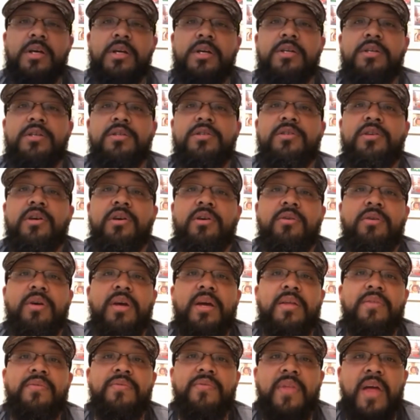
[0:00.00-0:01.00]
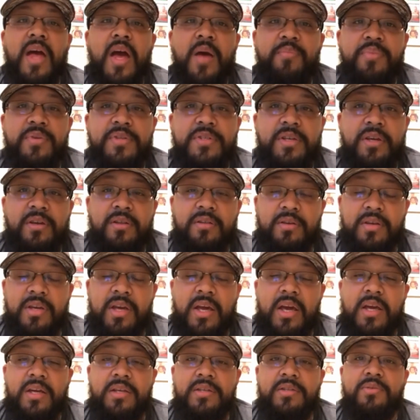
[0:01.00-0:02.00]
So in that particular
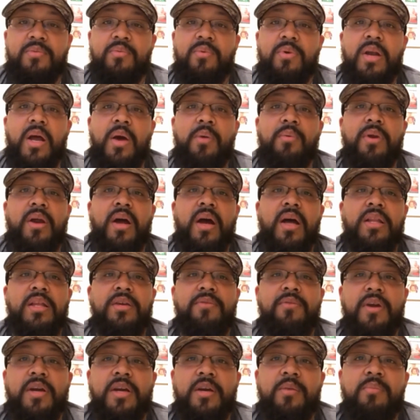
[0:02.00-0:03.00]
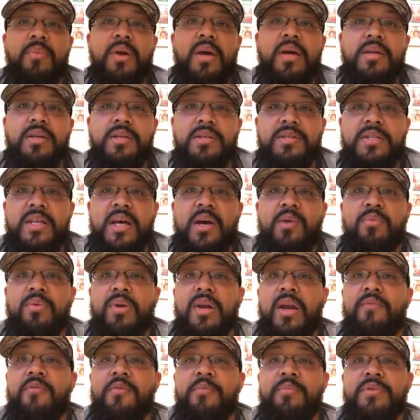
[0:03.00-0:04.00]
case, what I would highly recommend is that
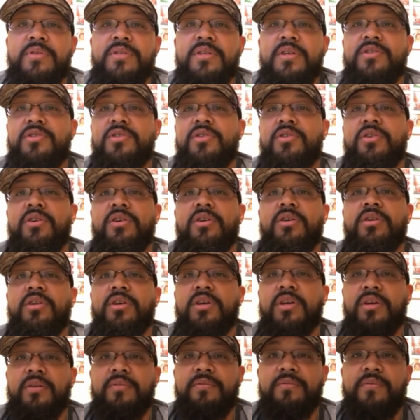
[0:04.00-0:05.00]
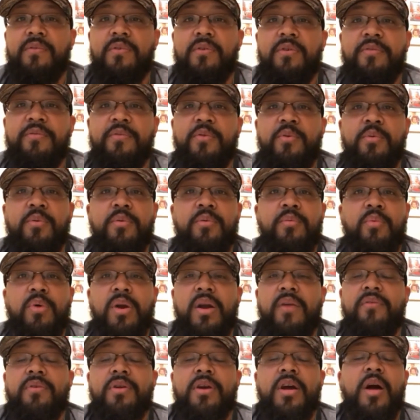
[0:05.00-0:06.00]
whatever position you're looking for
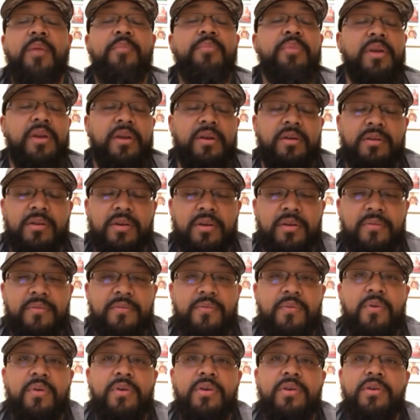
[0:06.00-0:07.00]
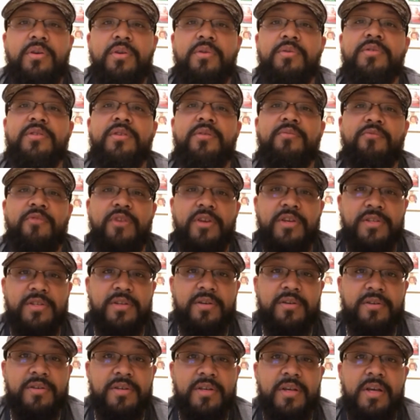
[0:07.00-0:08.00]
whatever company you're looking for, do some
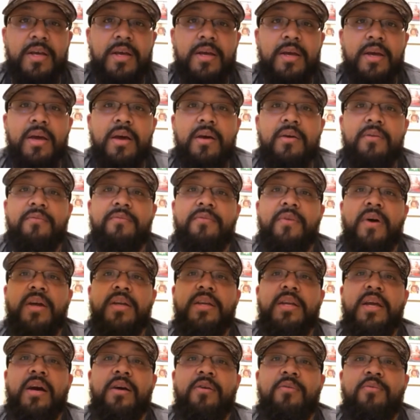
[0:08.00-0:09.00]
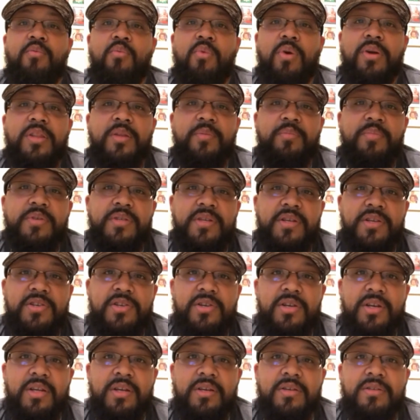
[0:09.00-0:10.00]
research. Find out what the
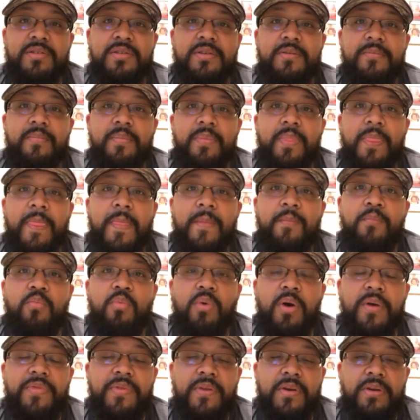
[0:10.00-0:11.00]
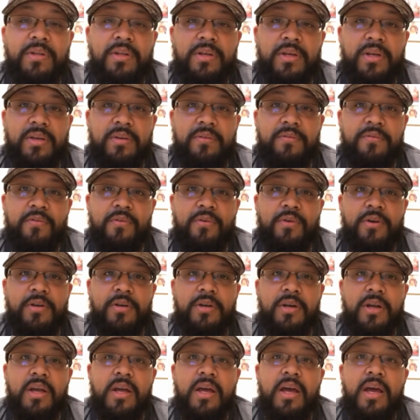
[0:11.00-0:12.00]
position is, what they're looking for,
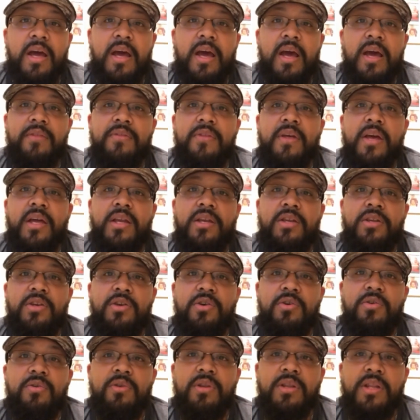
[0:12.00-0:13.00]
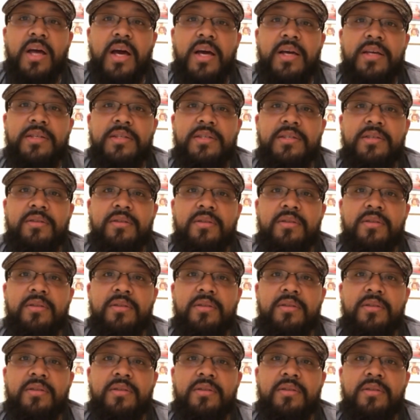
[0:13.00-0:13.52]
and then utilize